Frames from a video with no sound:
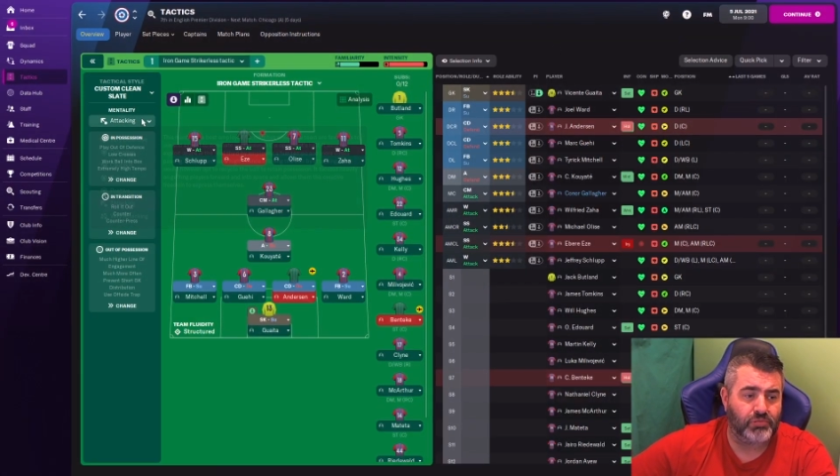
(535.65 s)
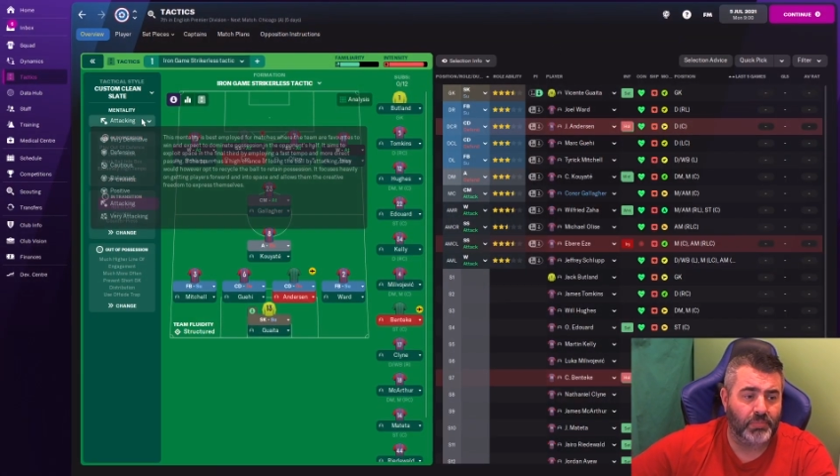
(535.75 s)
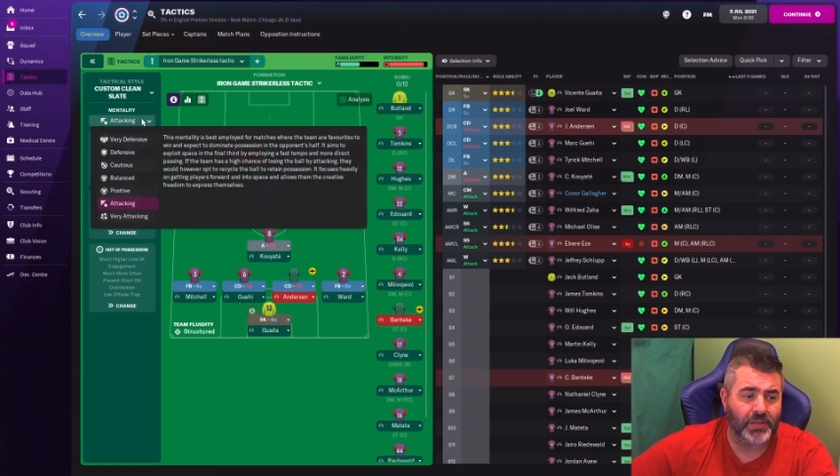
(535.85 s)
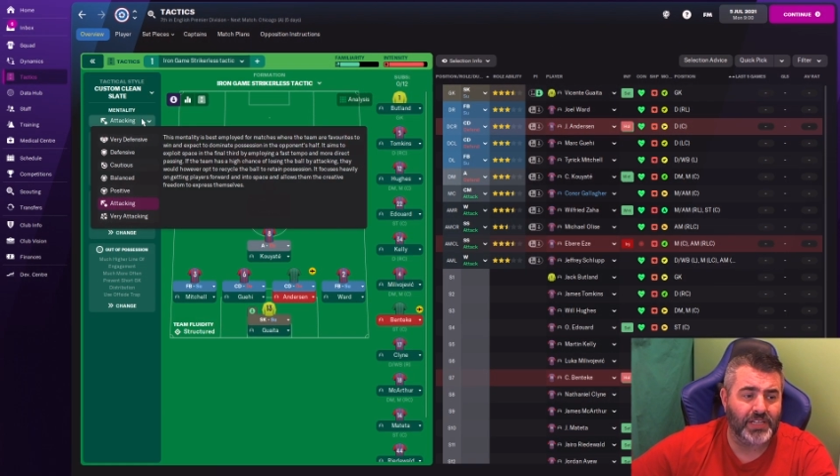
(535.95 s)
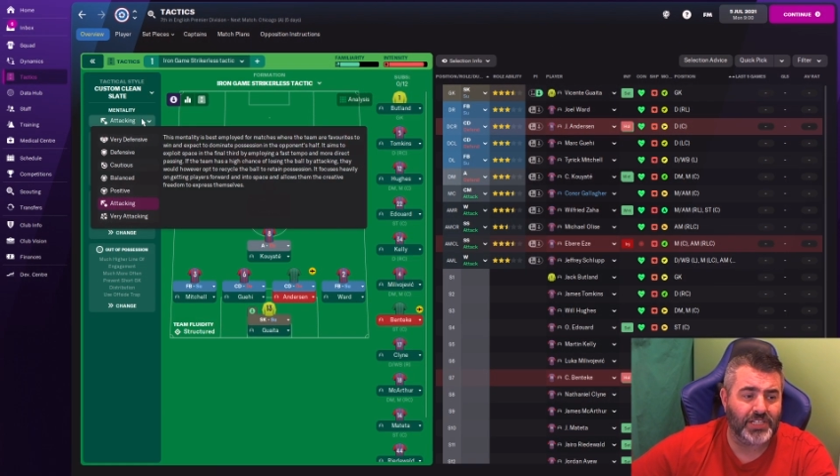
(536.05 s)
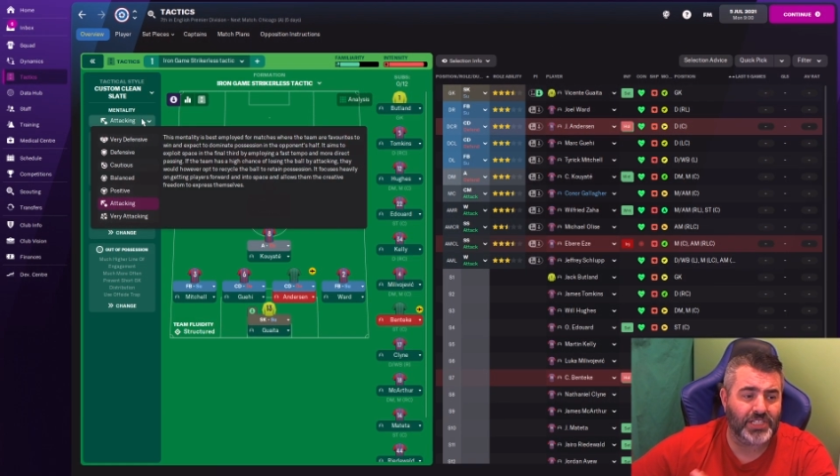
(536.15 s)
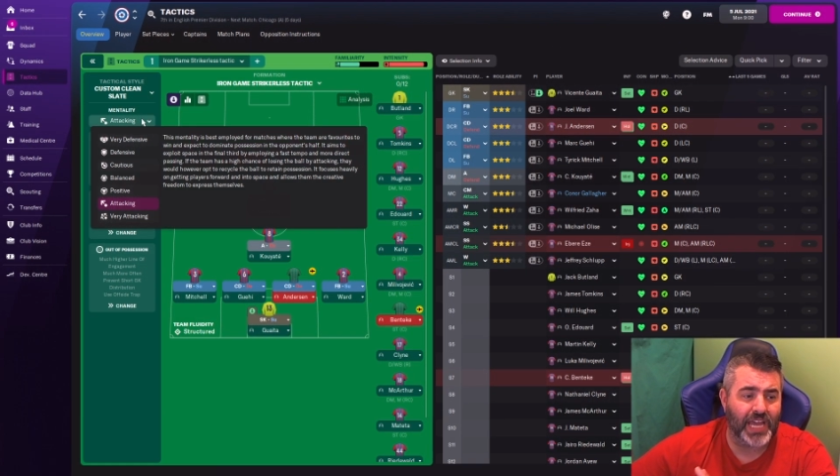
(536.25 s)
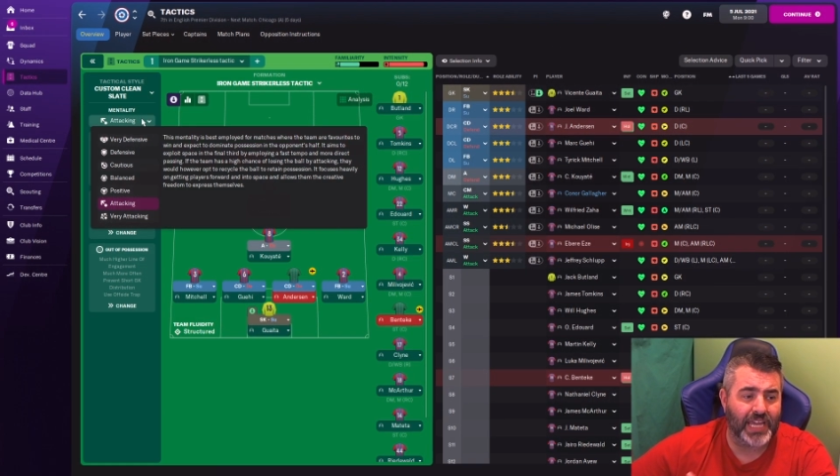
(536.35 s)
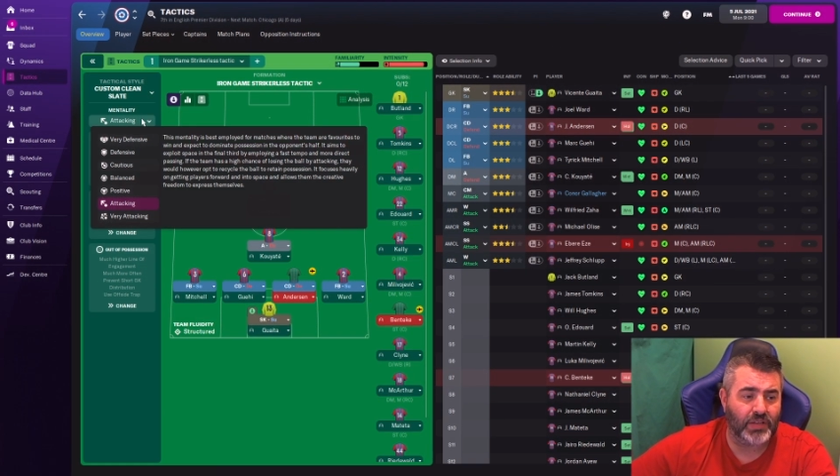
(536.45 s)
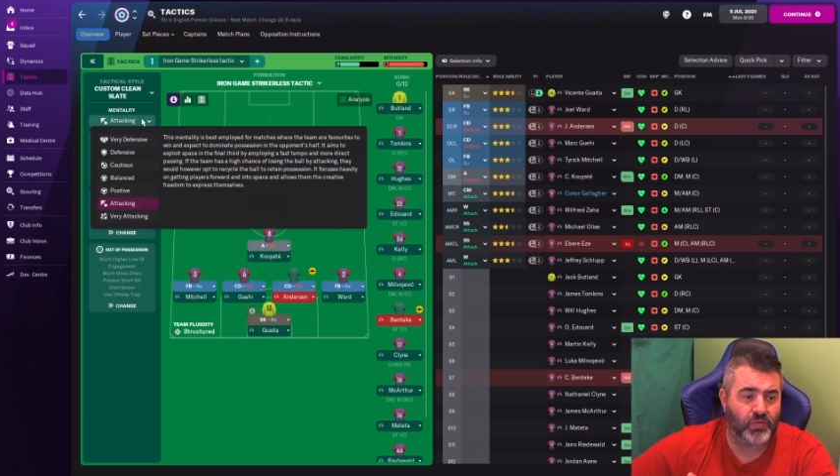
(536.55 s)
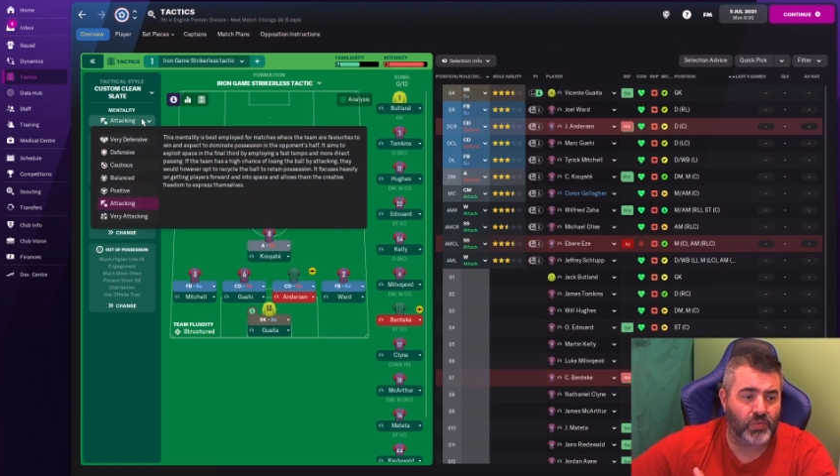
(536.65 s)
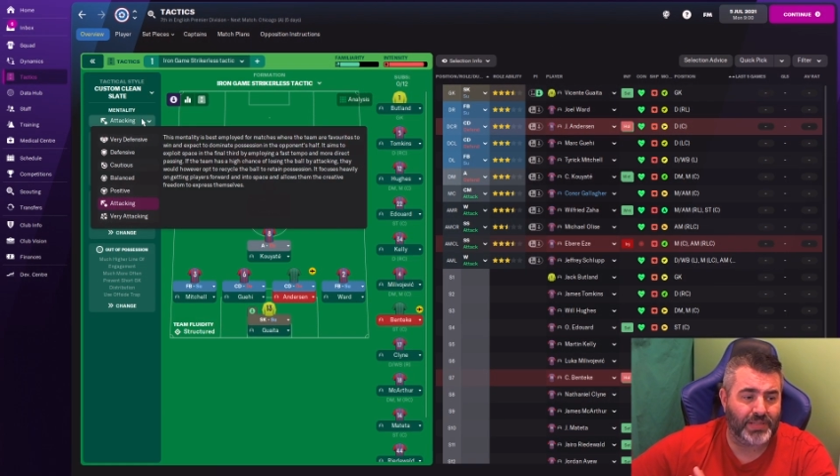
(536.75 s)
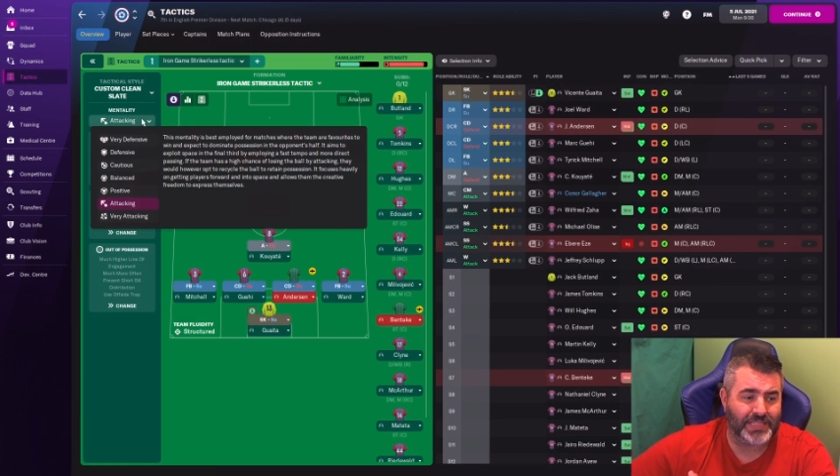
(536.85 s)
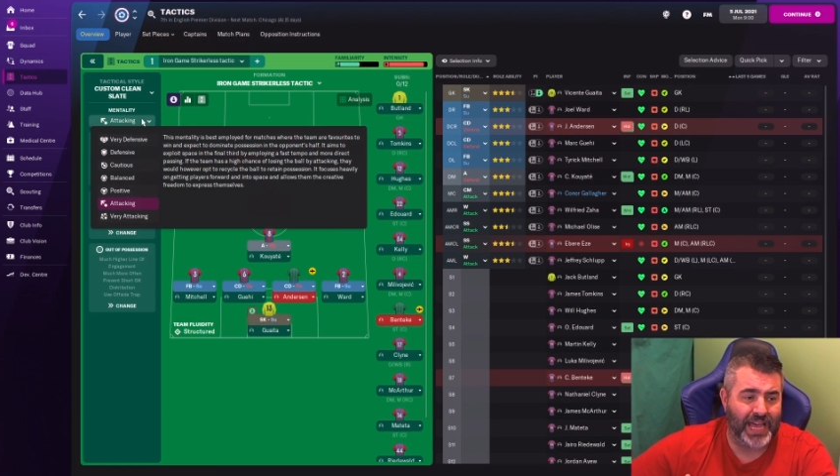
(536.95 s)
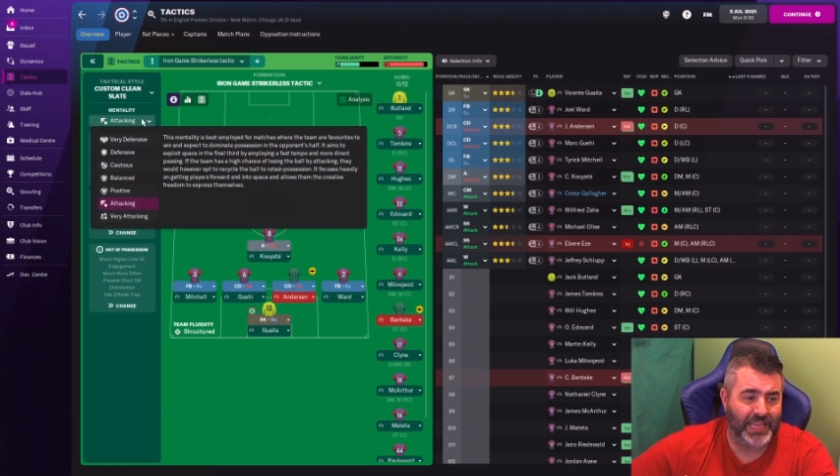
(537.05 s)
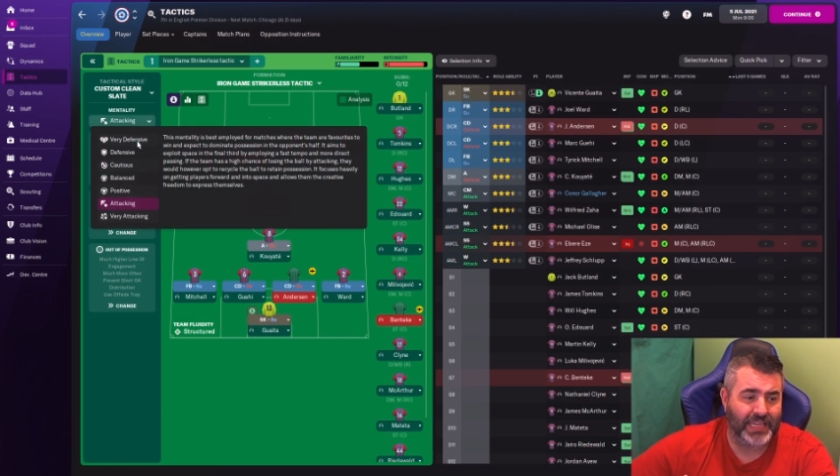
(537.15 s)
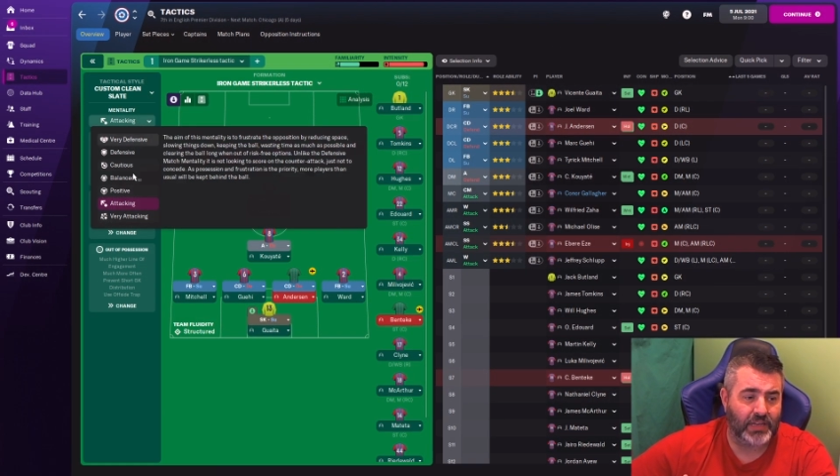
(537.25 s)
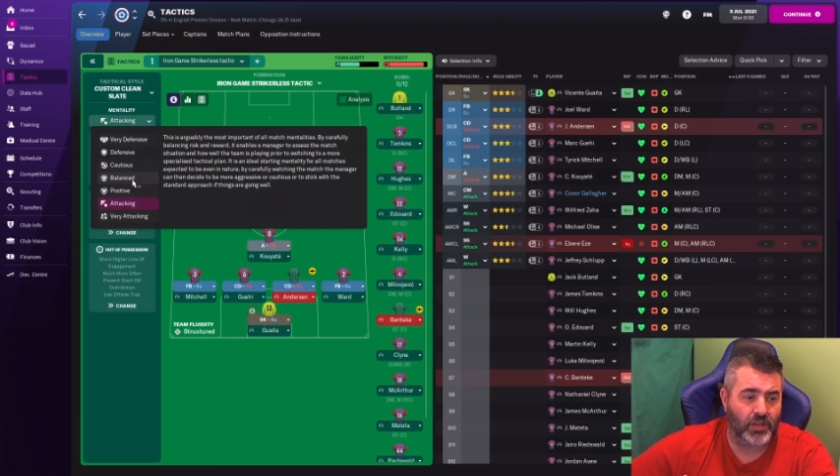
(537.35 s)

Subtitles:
probably going to change from attacking